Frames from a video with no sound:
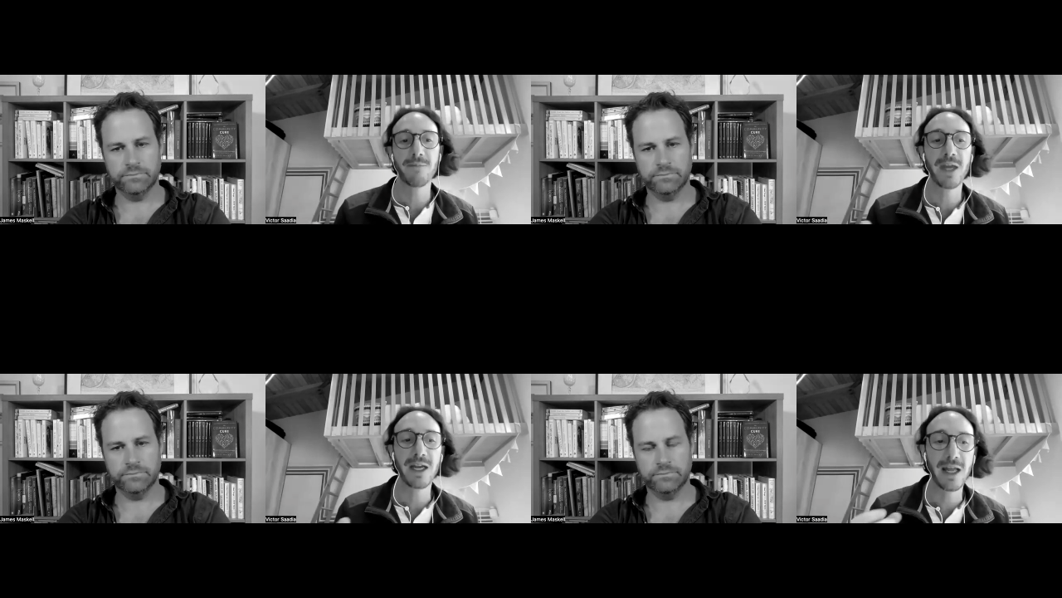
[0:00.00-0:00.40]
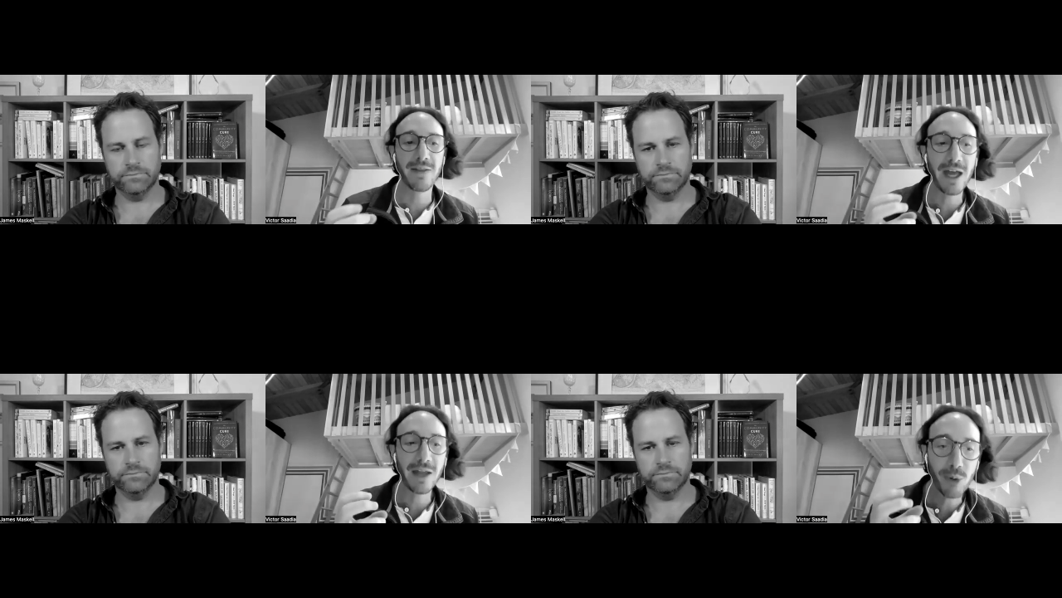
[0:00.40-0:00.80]
Speaker 1: And,
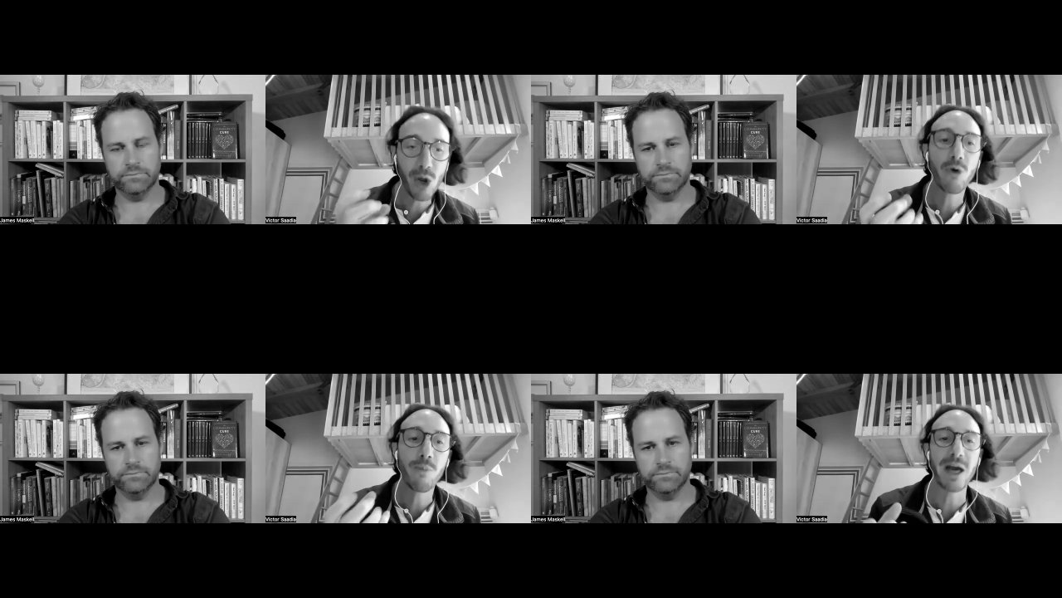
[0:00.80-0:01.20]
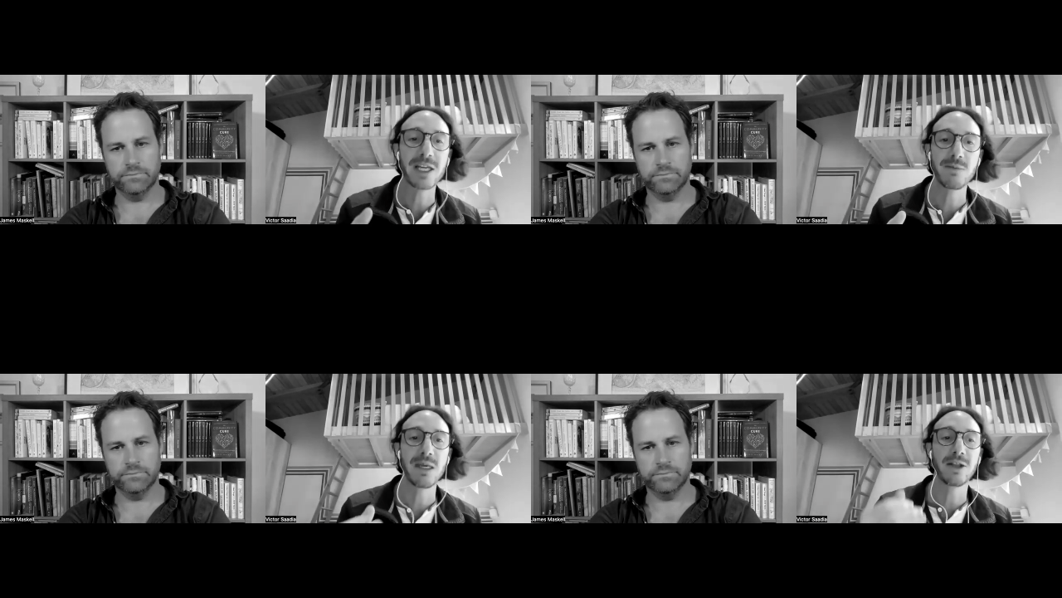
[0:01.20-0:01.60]
and that
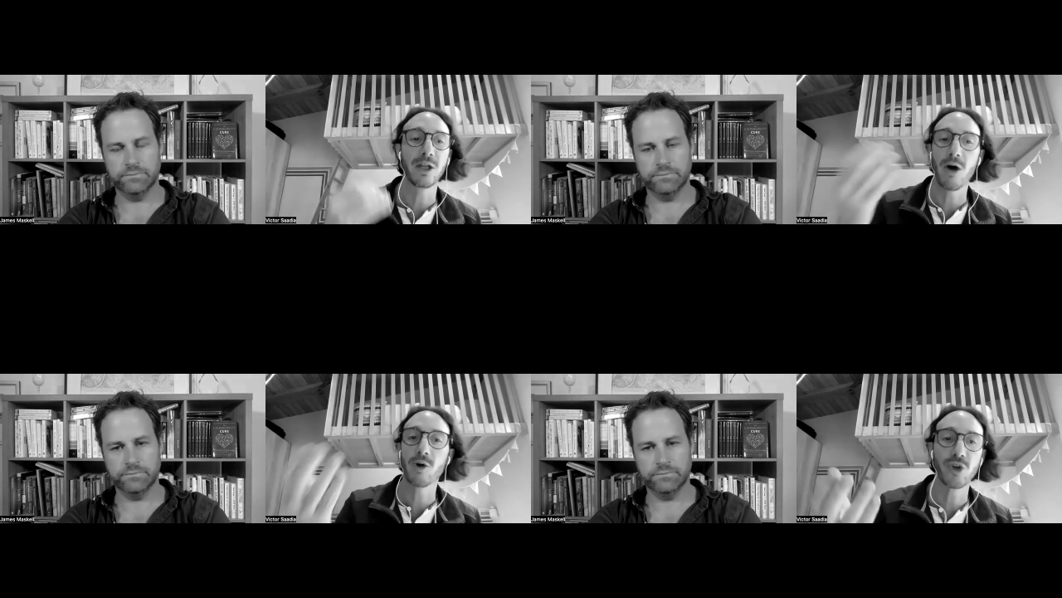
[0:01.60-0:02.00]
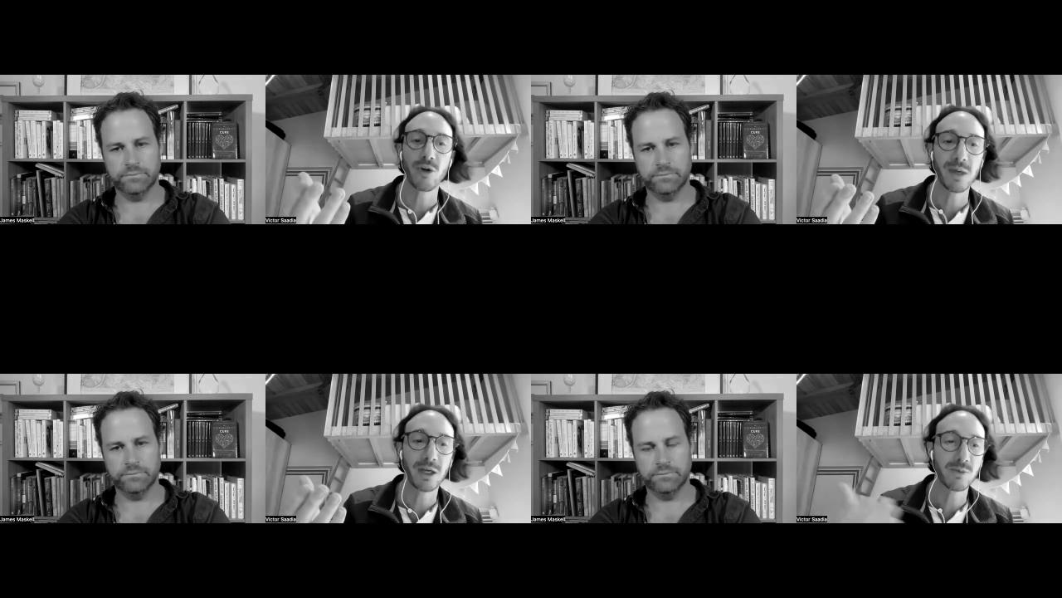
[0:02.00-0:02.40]
preoccupies me in the long term
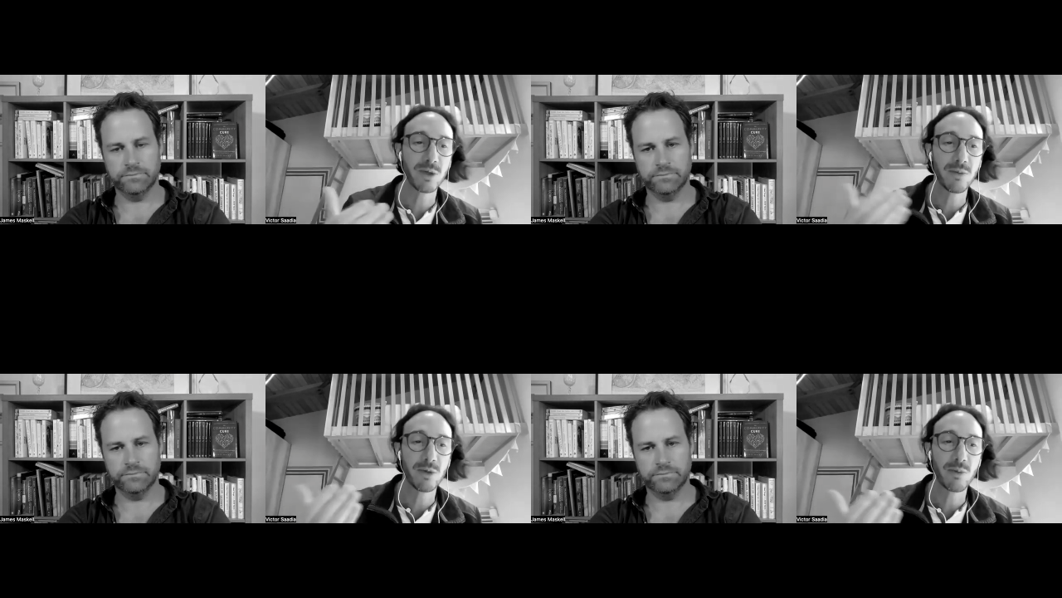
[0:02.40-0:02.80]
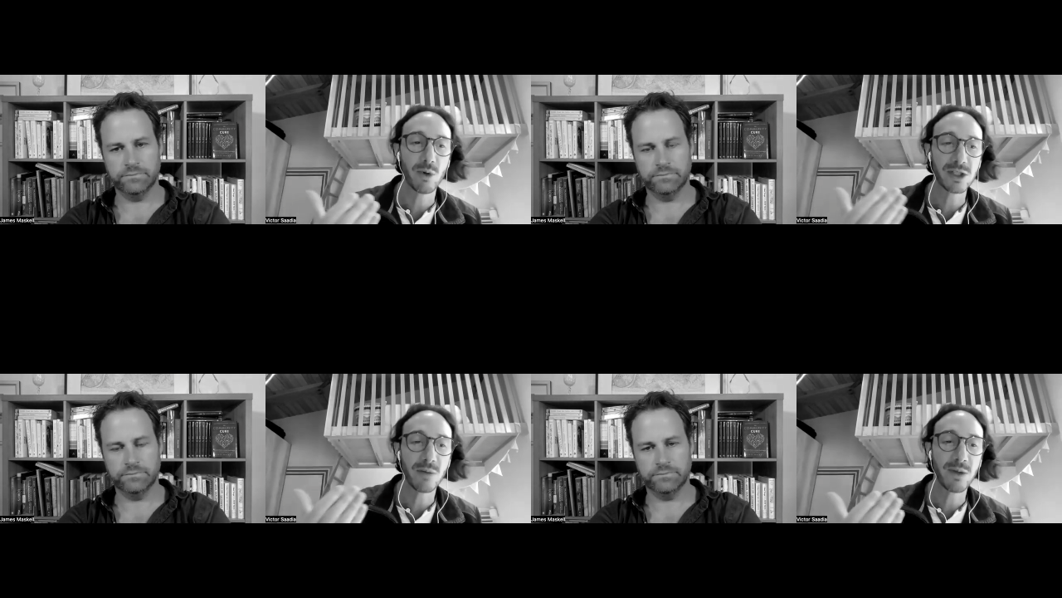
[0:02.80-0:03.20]
because we, we, we're
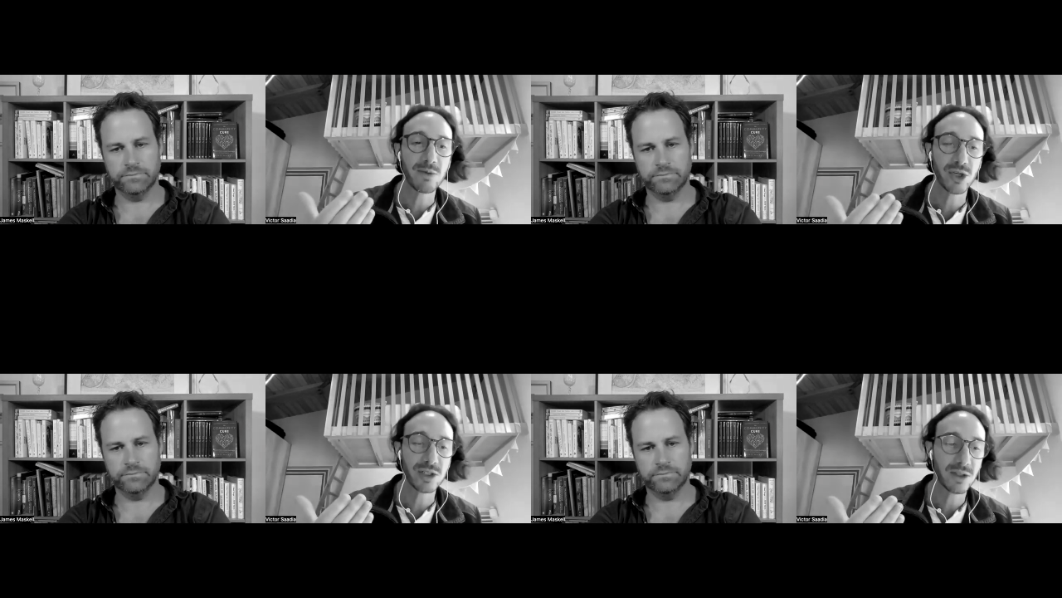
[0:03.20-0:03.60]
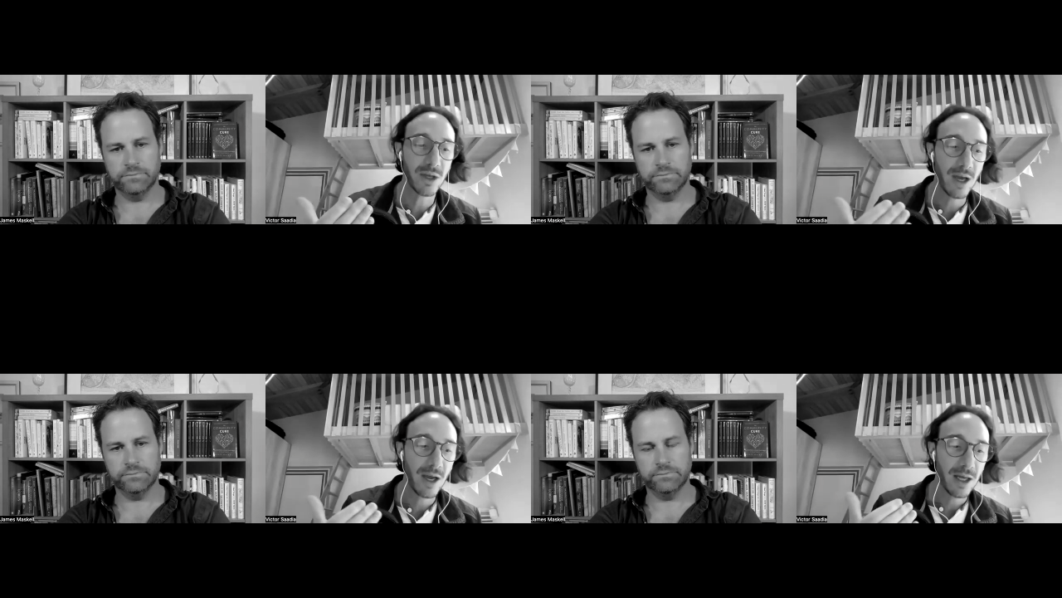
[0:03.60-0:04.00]
sometimes just
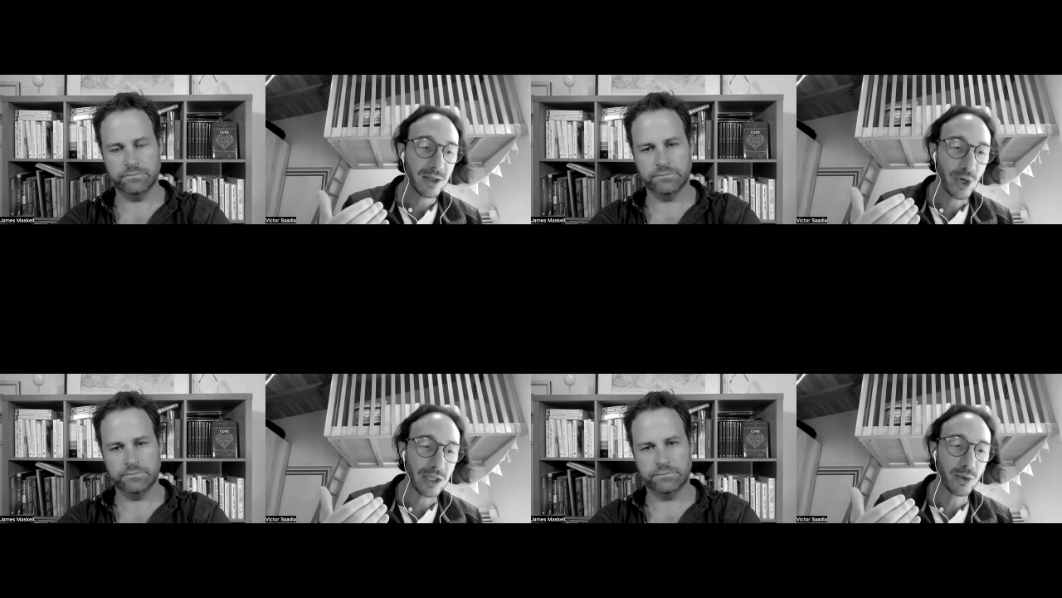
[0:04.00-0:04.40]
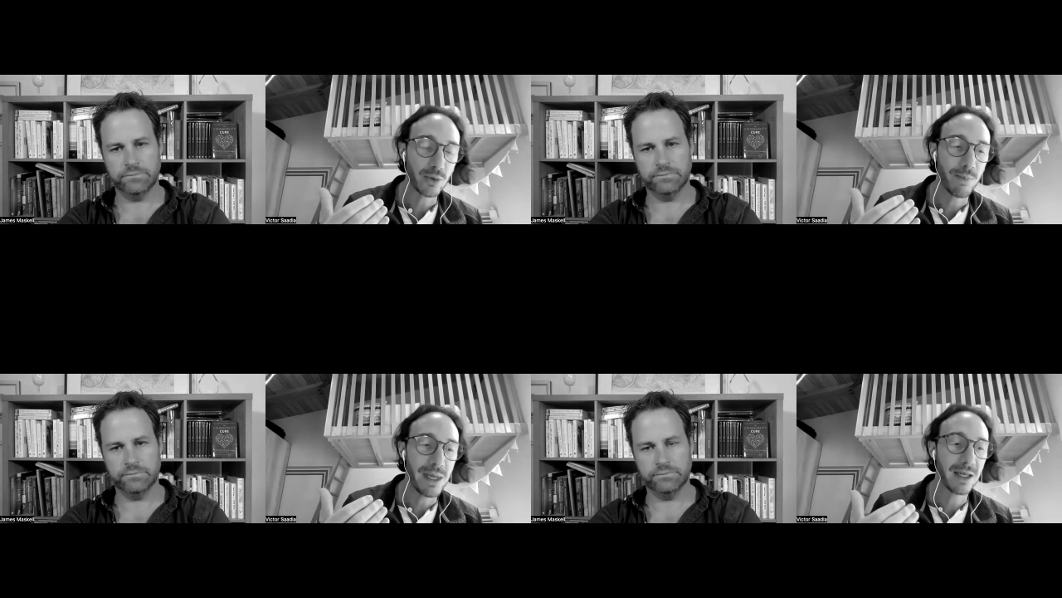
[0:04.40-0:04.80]
trying to
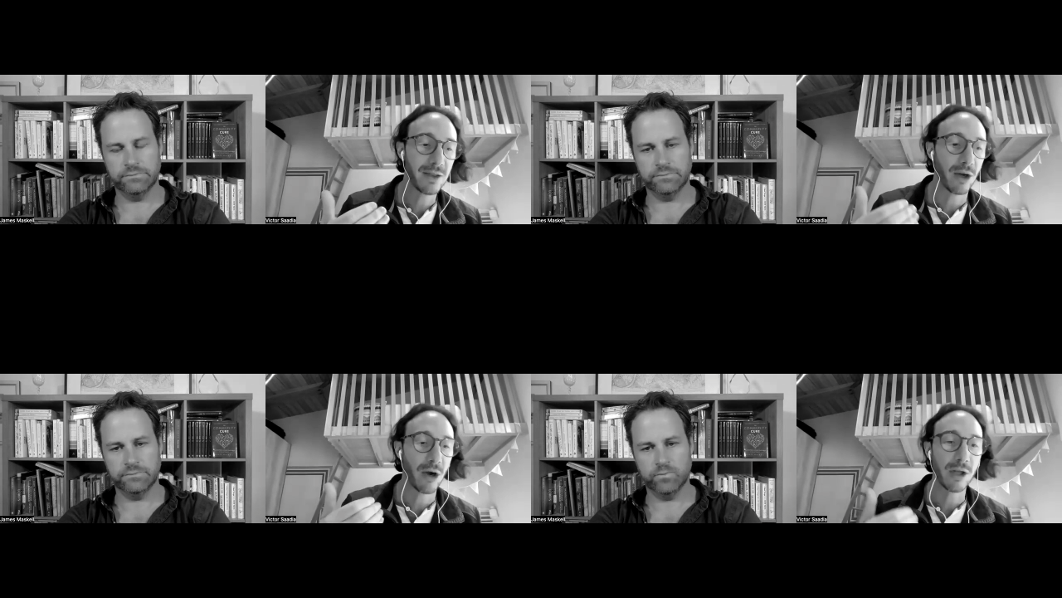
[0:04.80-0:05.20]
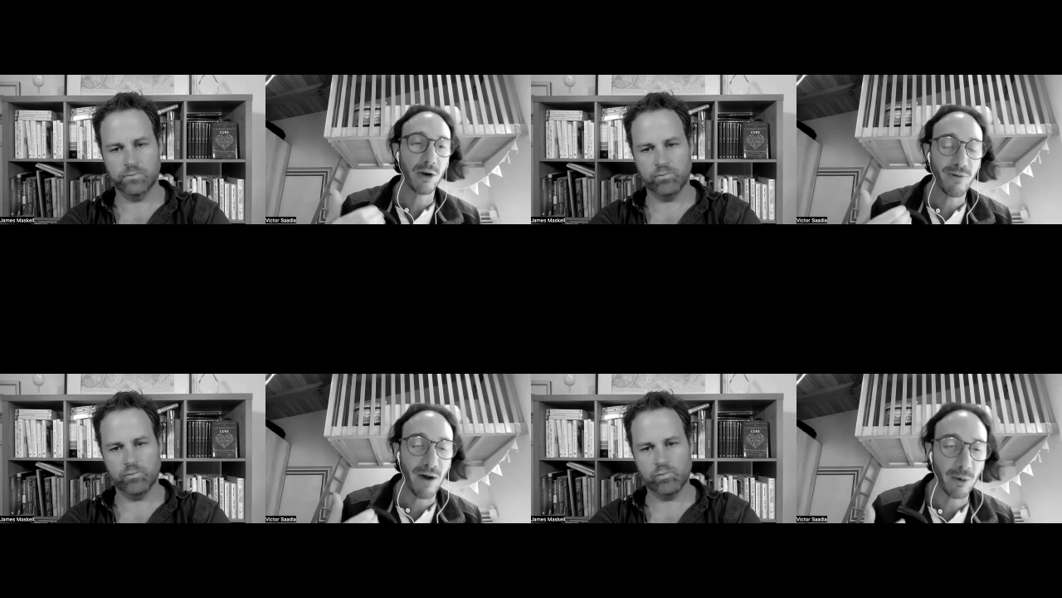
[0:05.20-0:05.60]
pick the color of